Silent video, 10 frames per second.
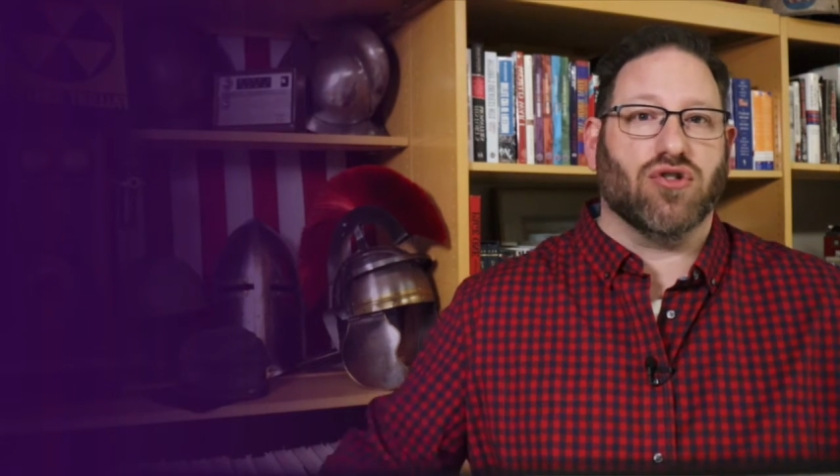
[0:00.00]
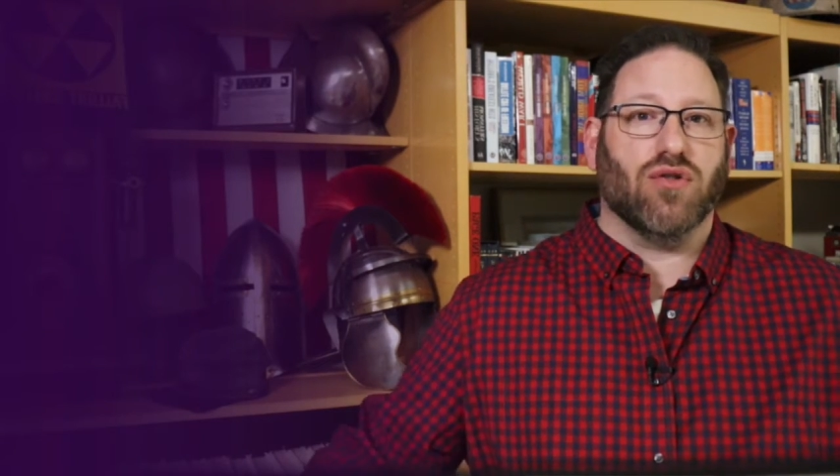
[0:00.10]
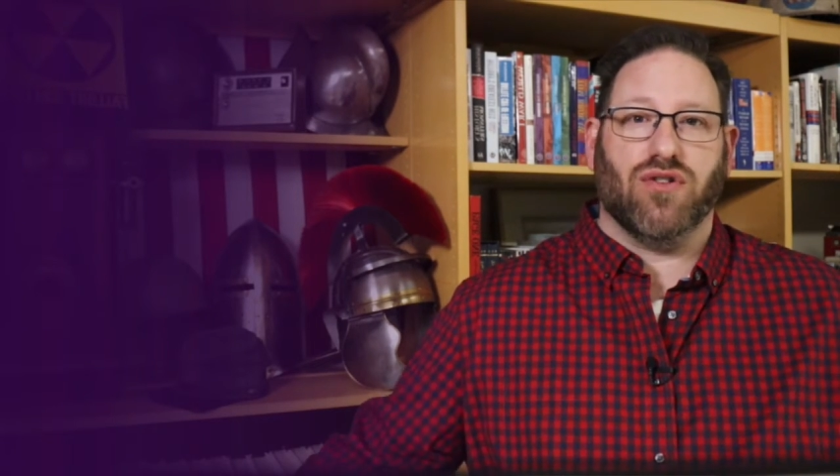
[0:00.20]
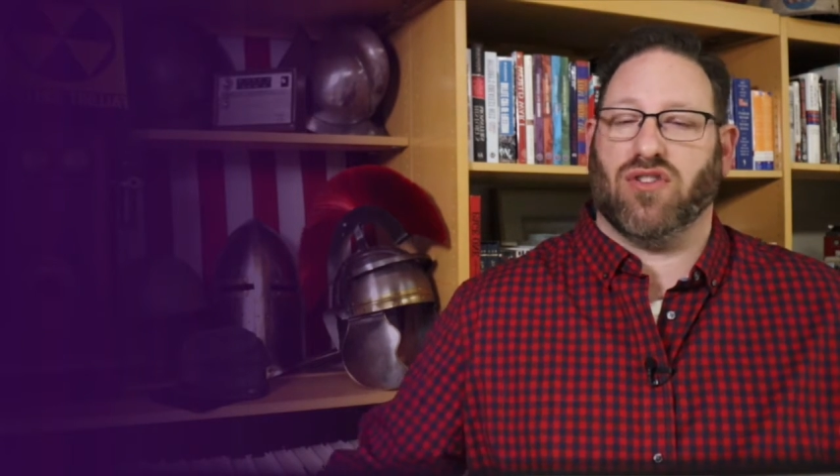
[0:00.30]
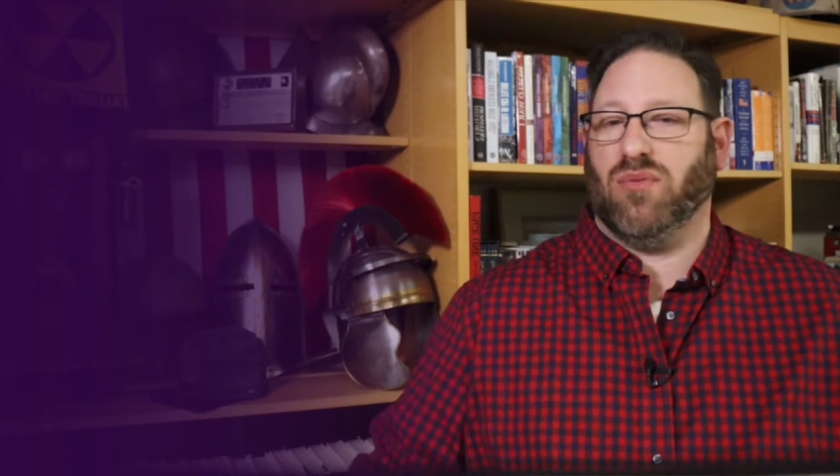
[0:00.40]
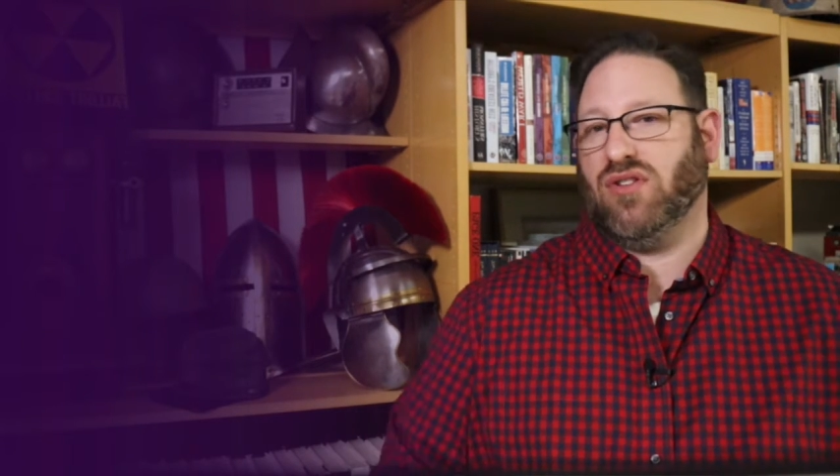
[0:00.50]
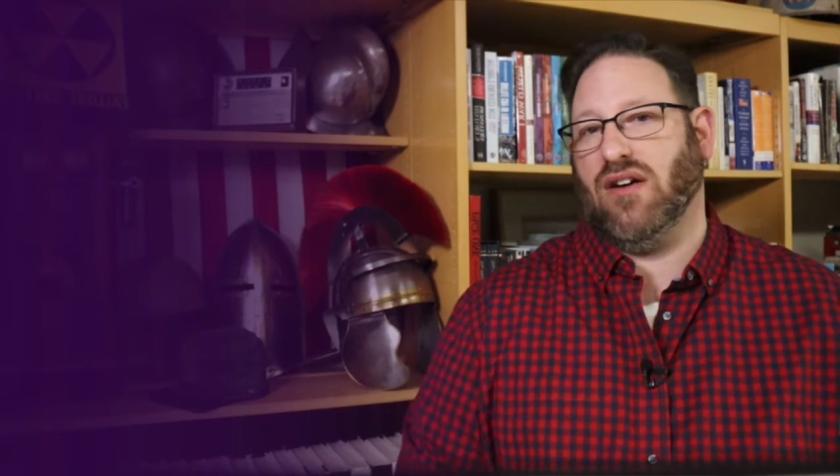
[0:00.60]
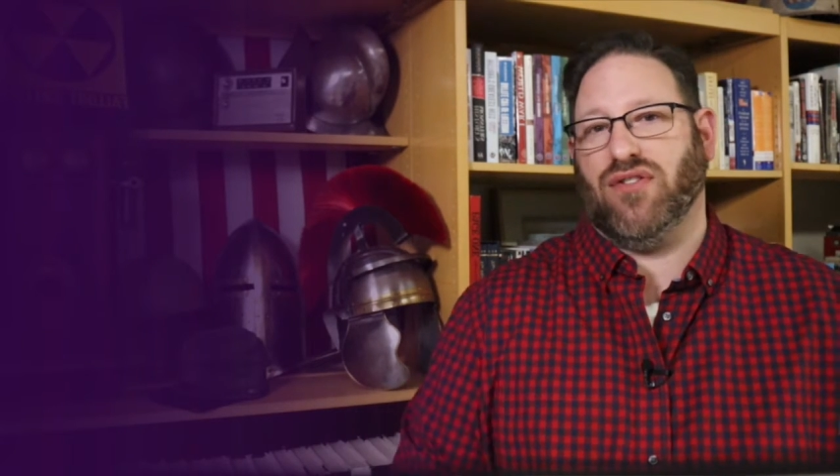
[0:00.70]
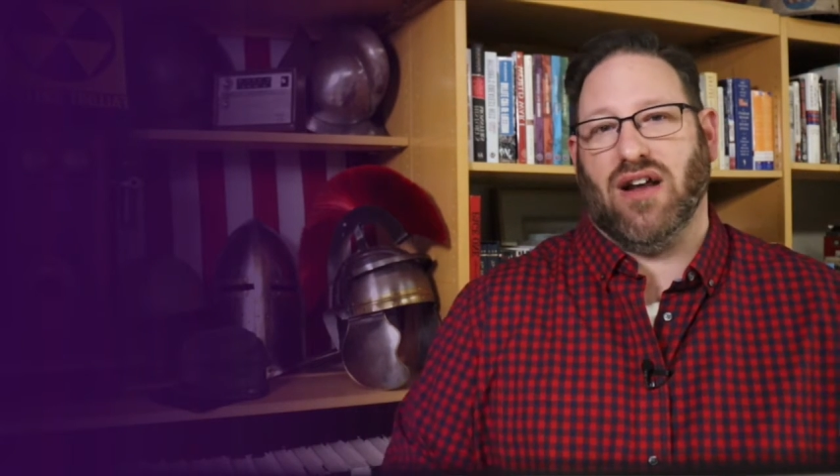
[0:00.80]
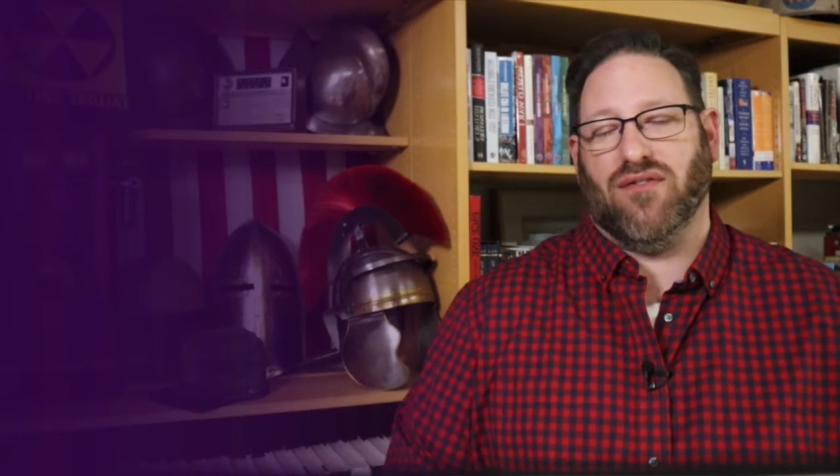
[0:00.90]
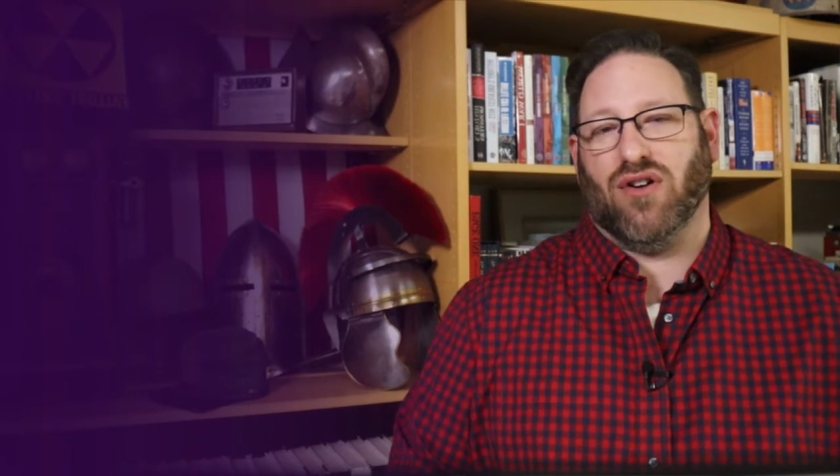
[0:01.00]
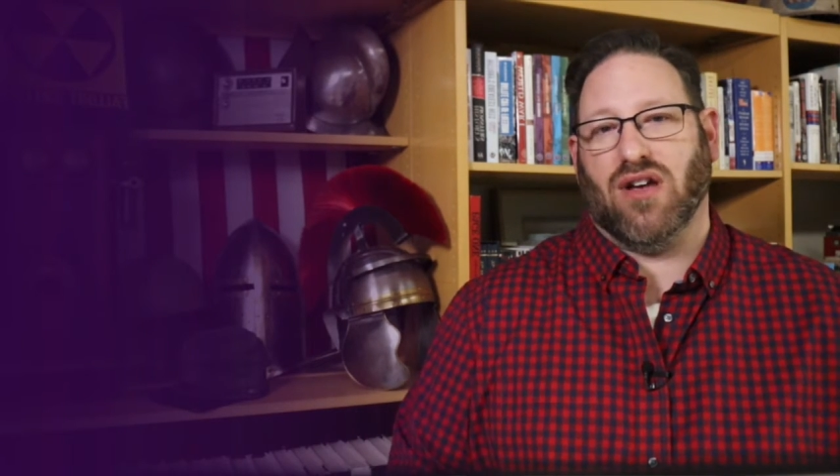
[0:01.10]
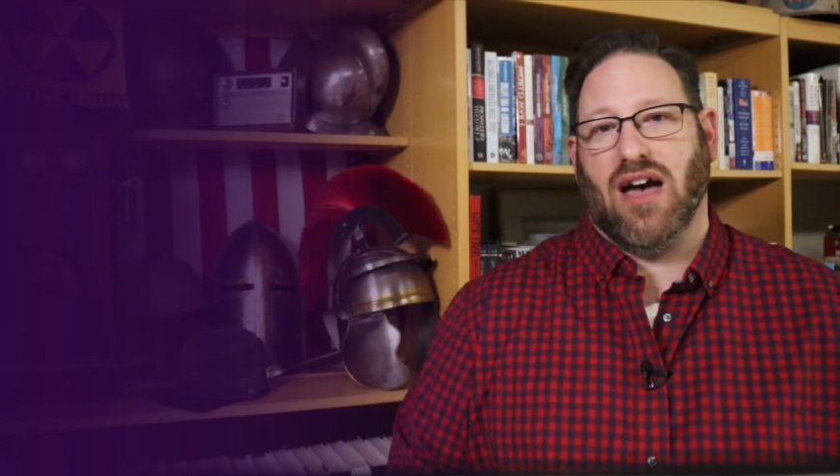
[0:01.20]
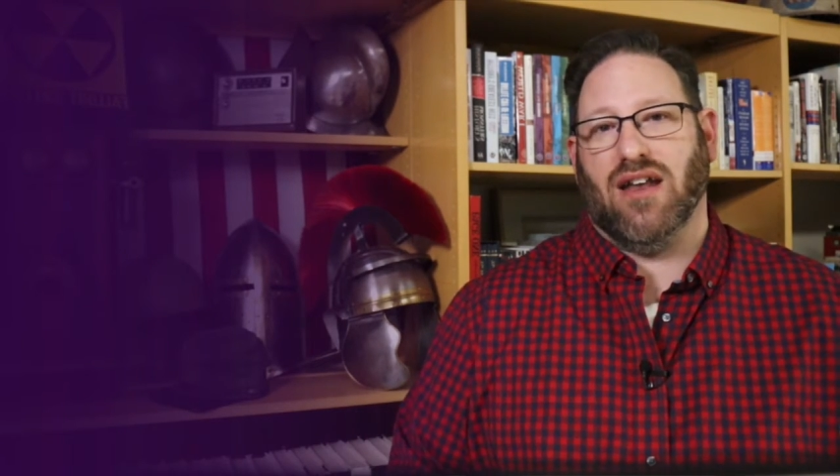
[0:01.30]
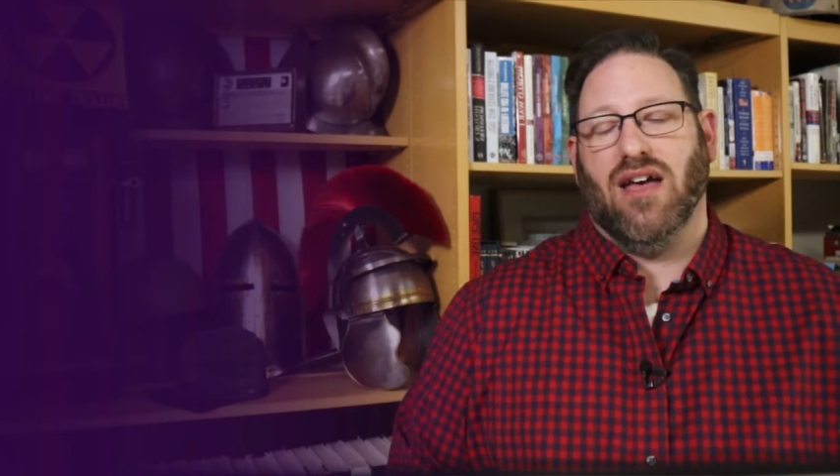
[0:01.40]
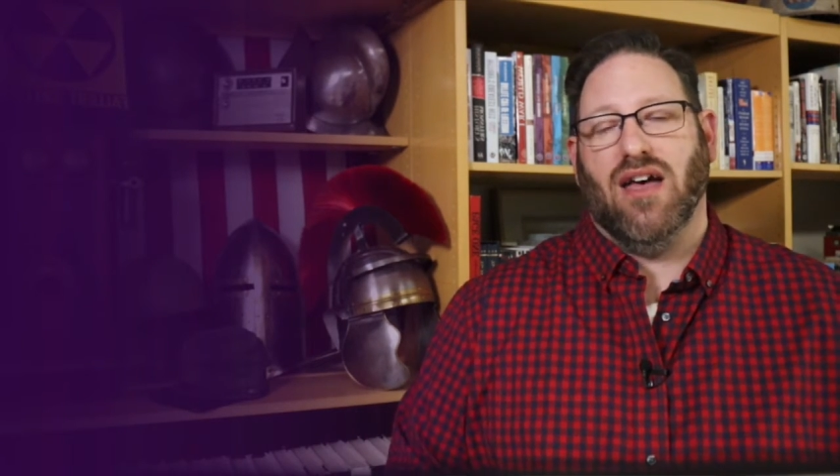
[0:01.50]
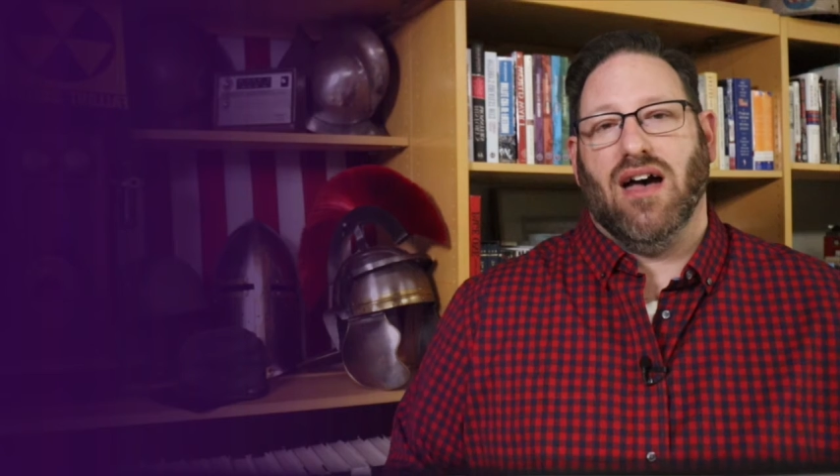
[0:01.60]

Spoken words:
I'm sure there's some stuff that I forgot.